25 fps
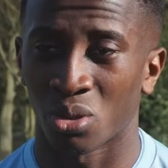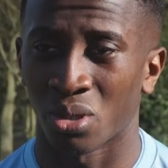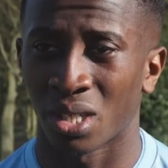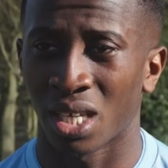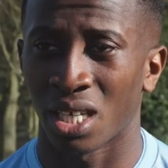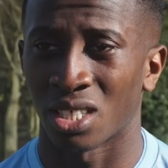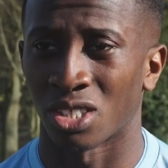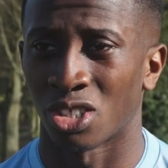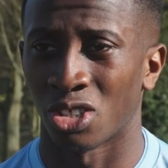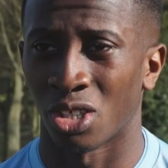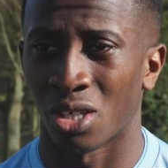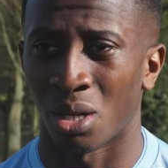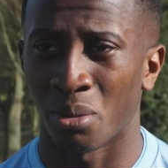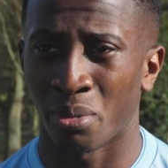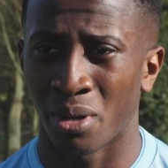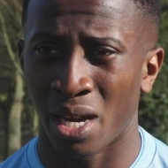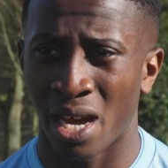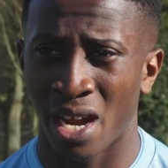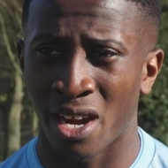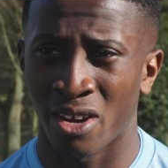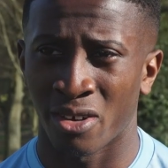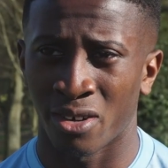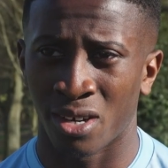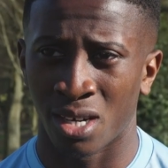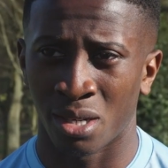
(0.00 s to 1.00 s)
what gets you up
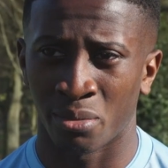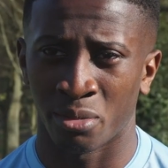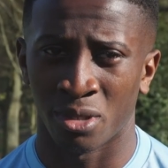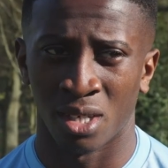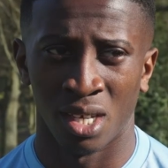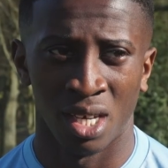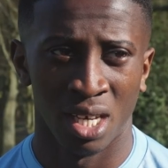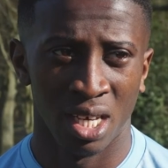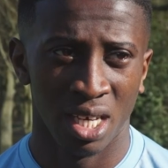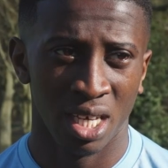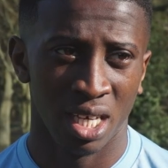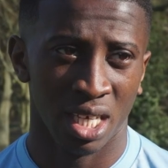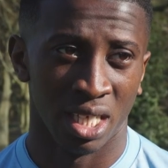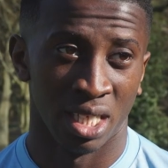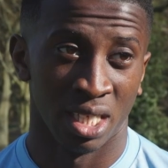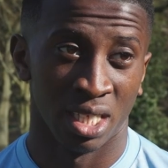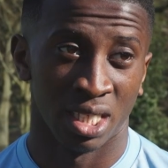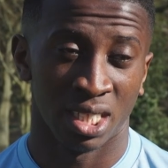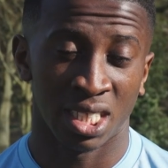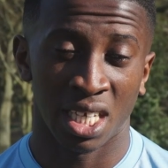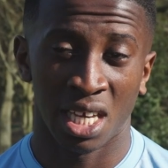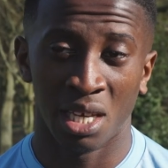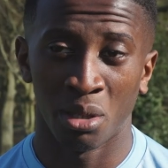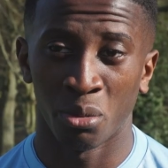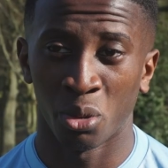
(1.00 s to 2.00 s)
higher up in the
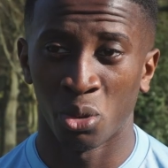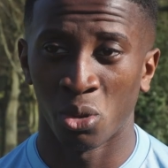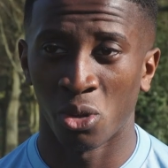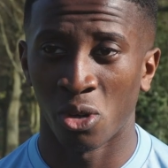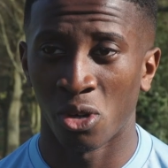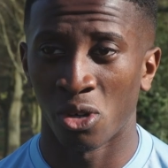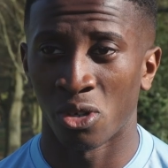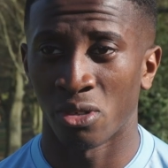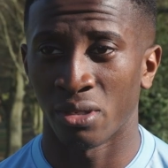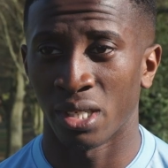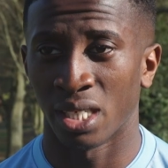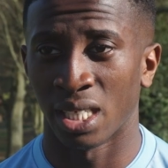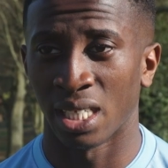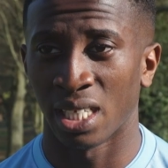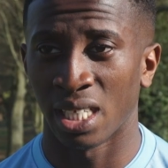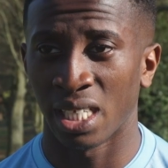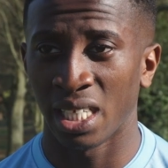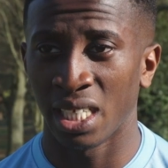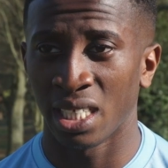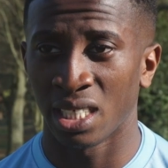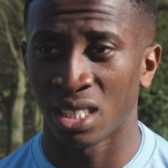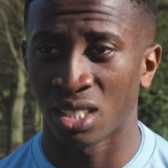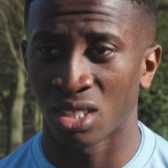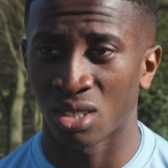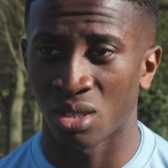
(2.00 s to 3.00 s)
table or in the
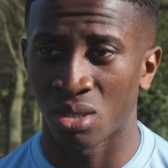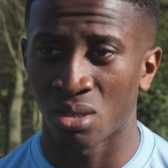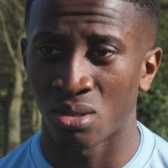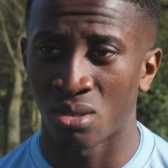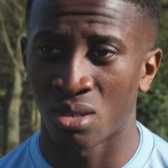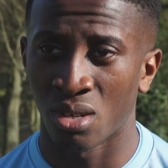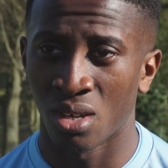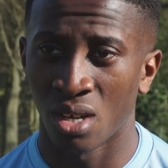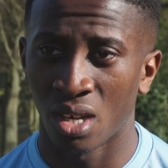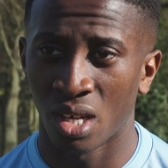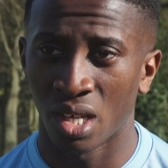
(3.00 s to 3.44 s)
league, so